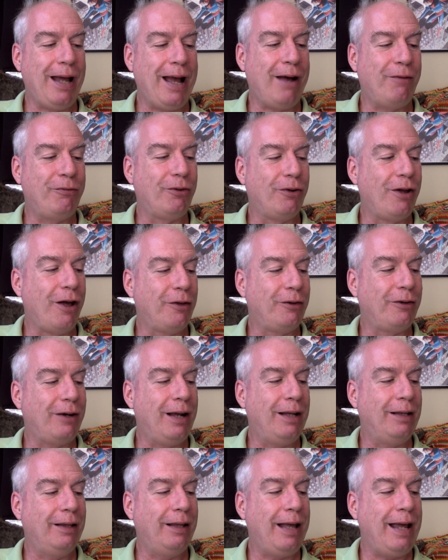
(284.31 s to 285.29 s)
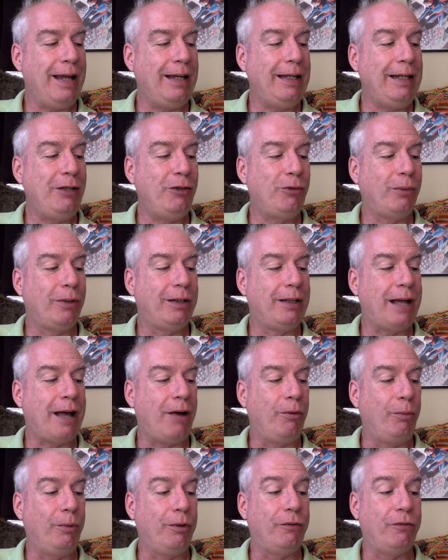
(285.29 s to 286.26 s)
after another and laying each one
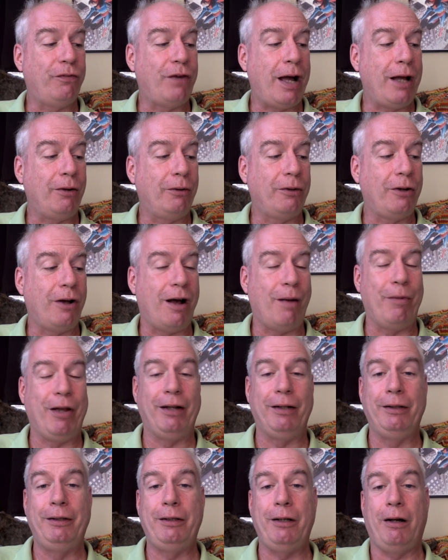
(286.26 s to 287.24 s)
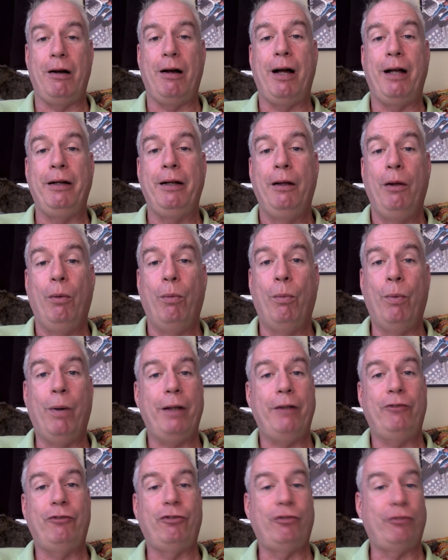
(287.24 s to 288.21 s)
down with a final comment God,
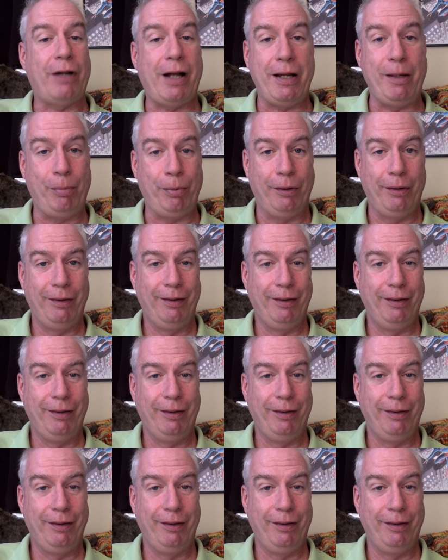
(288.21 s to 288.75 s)
what tripe!